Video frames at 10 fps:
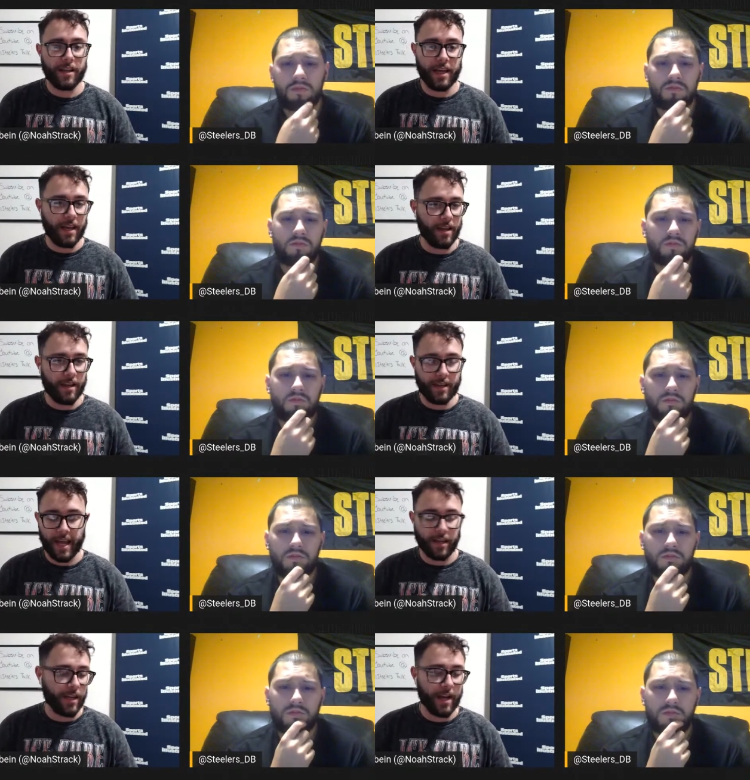Speaker 1: they
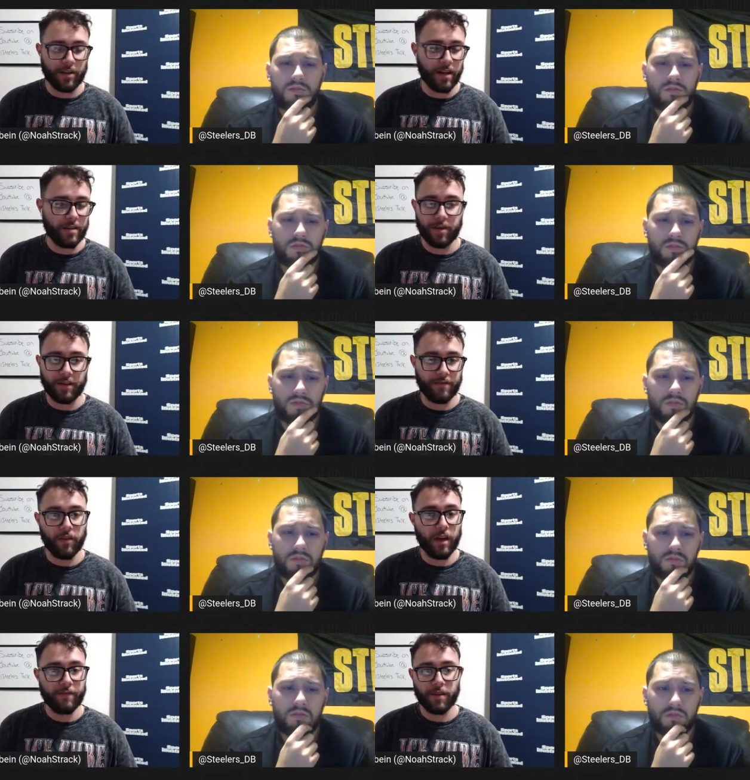can't tackle anybody for the
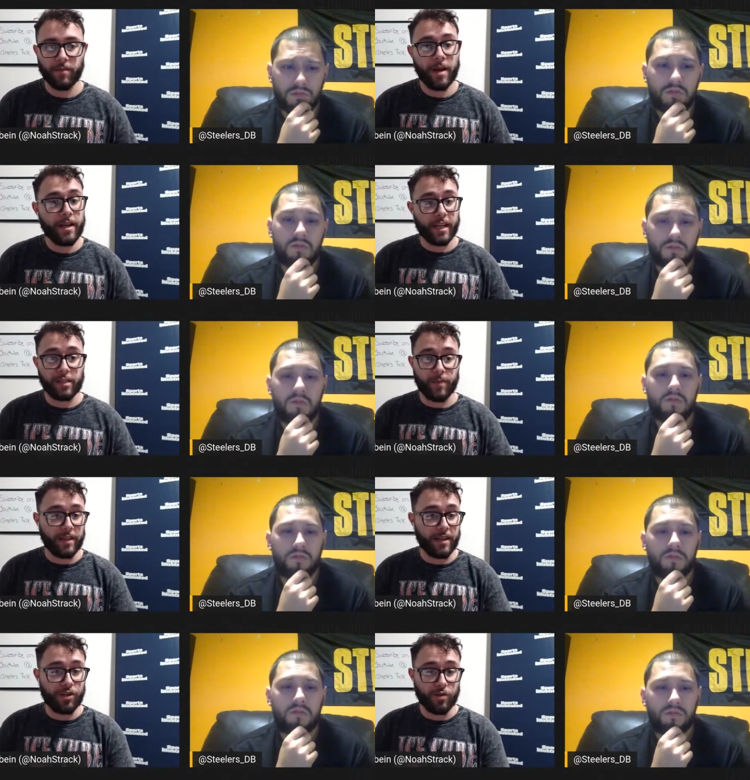life of them. That's been
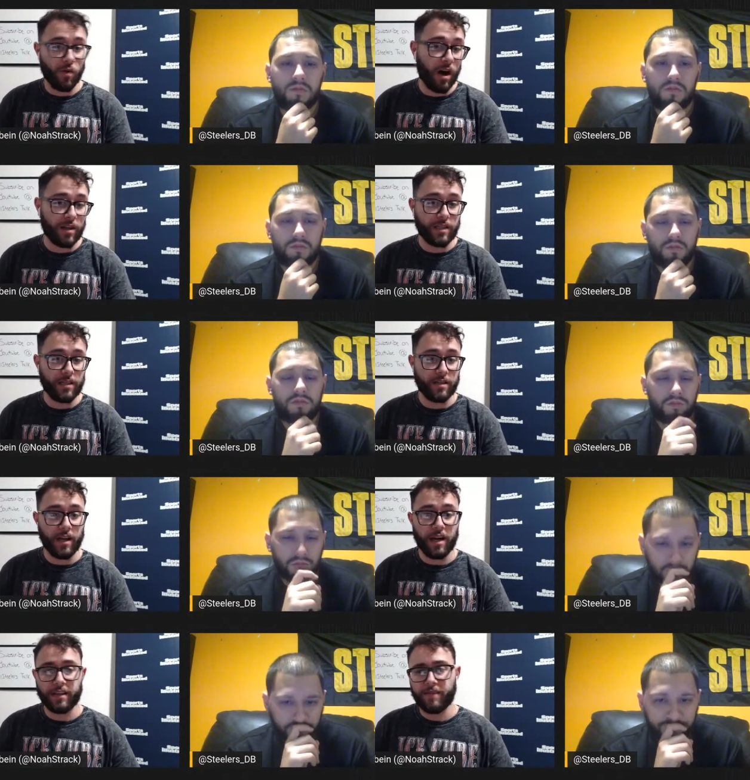the issue all season
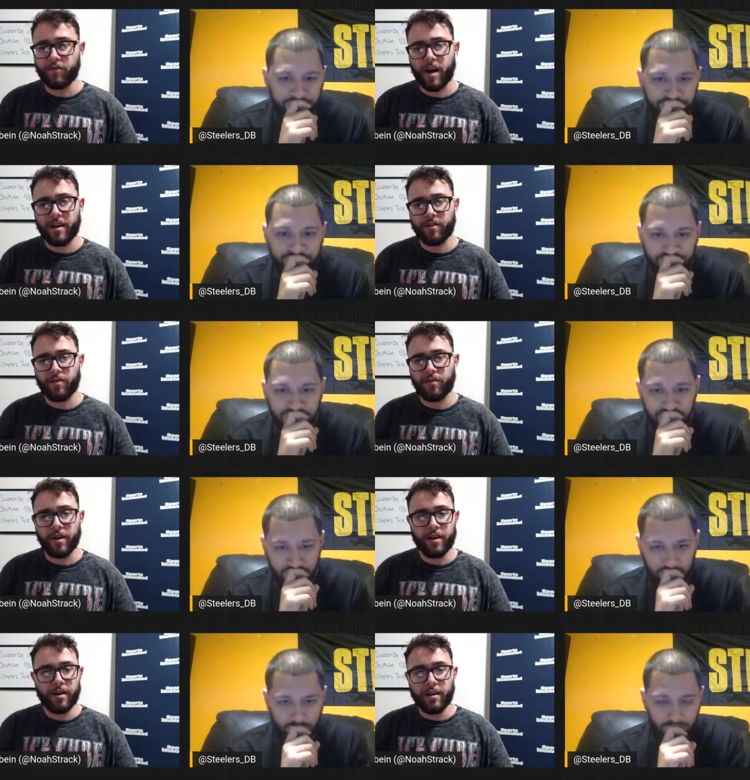long. They've tried to
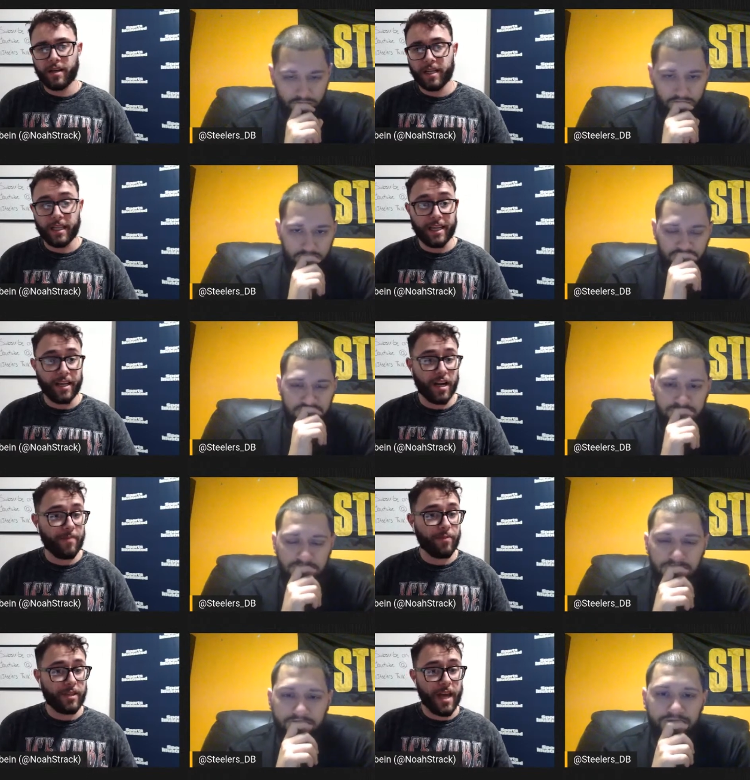clean it
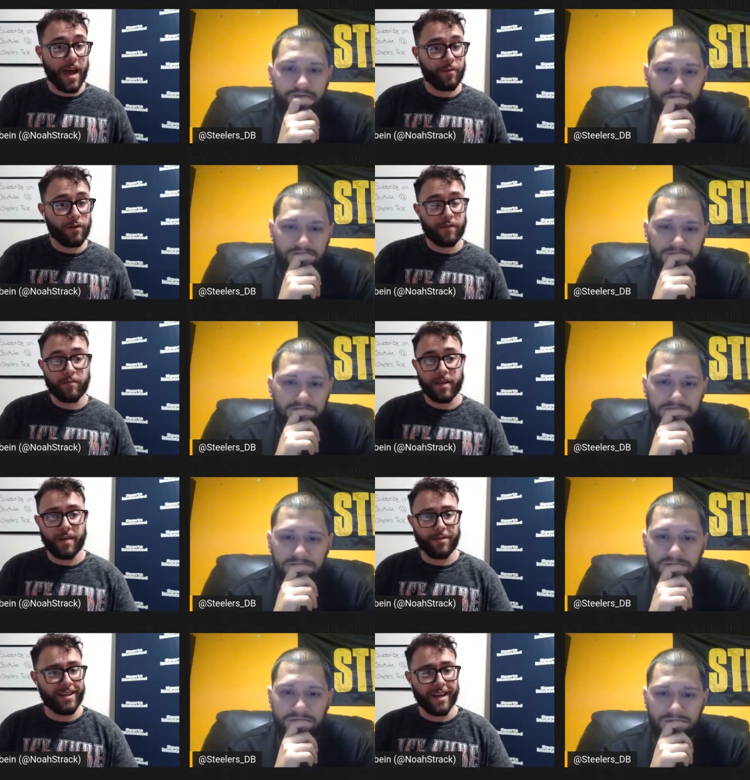up. It's happened from
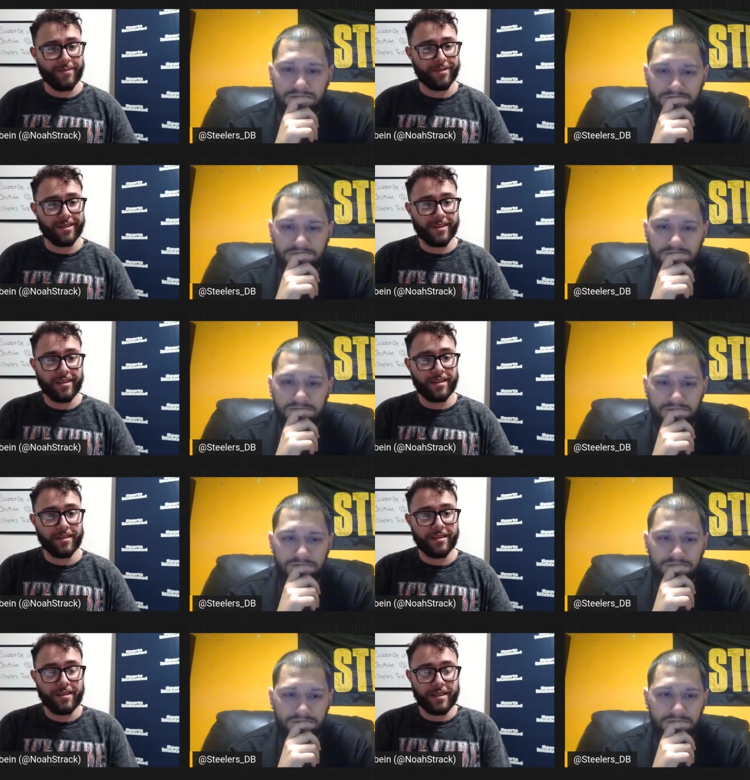time to time, but
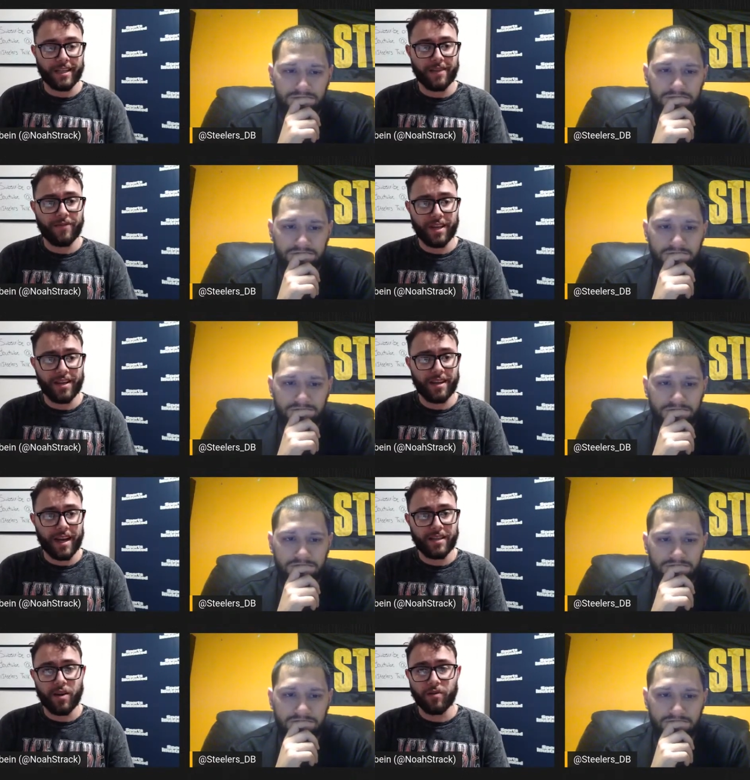nothing significant,
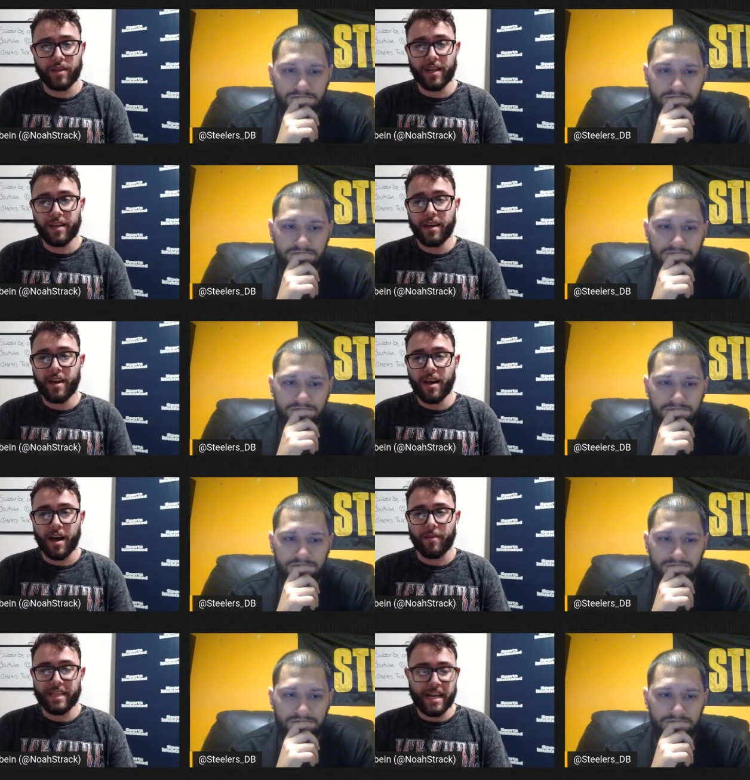I don't think.
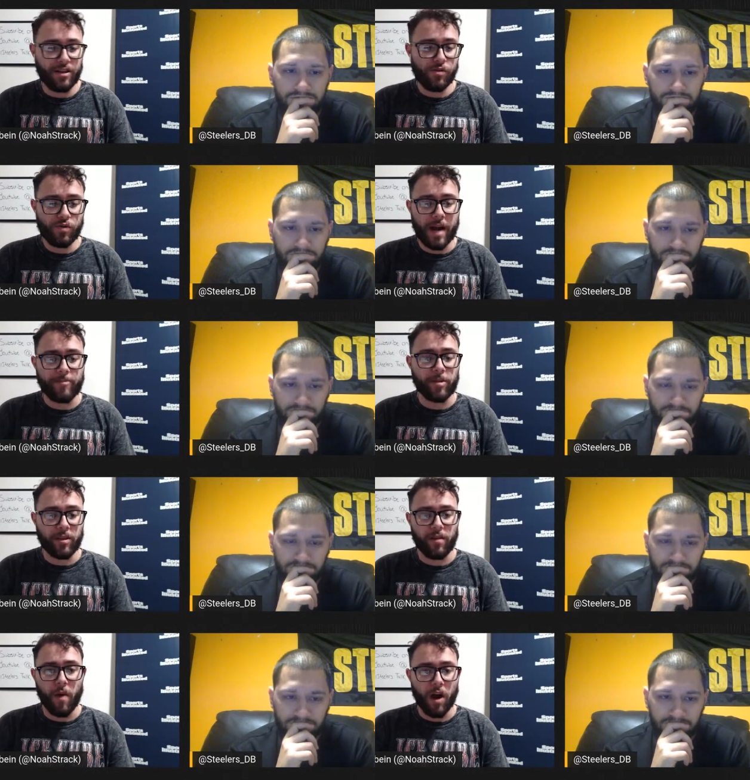Um, and then you dropped a
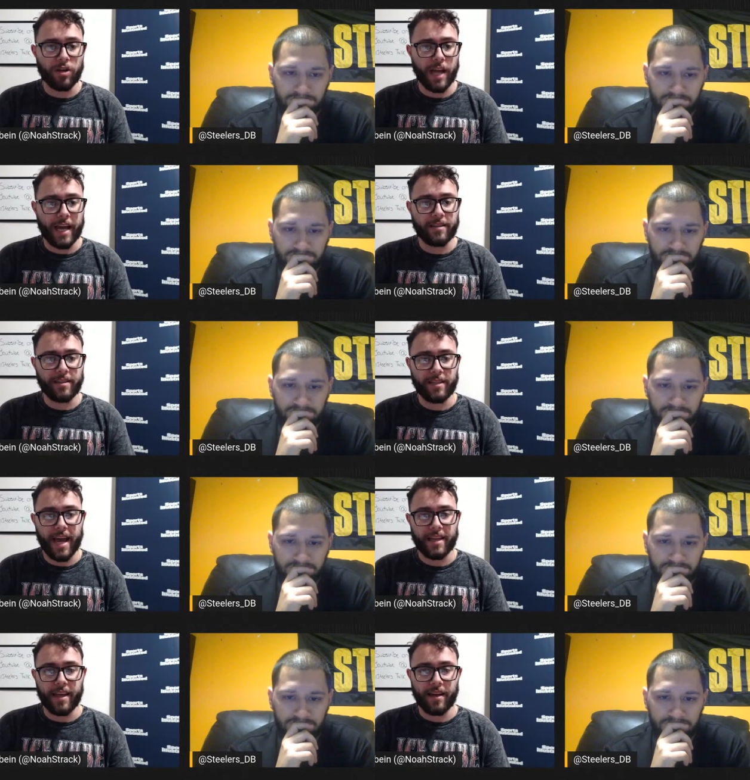Lamar Jackson
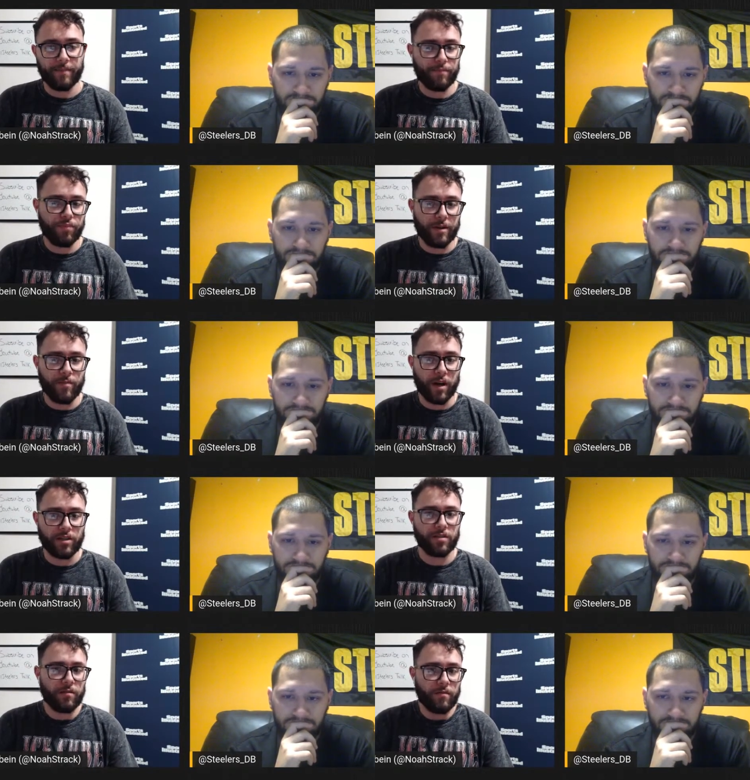stat that pretty
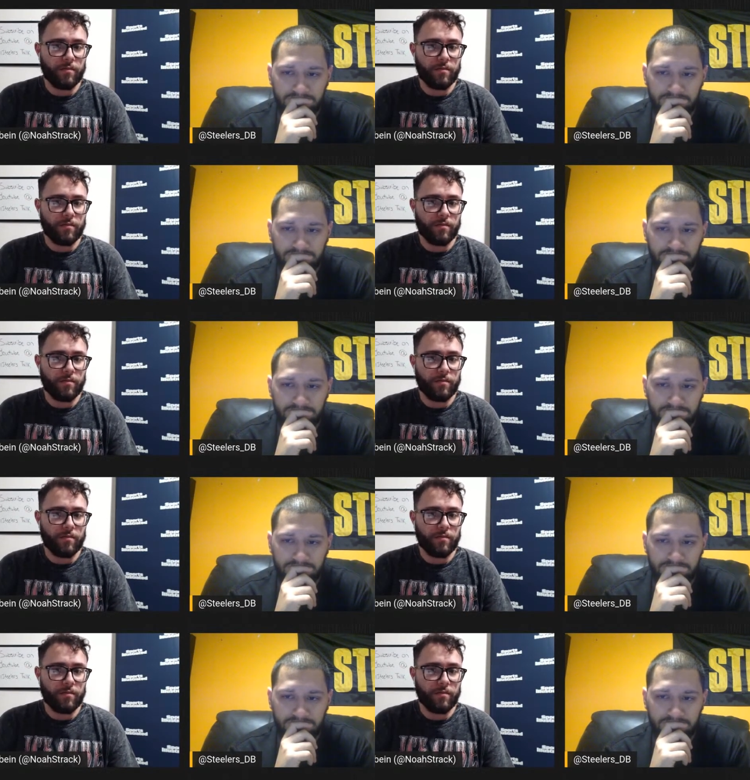much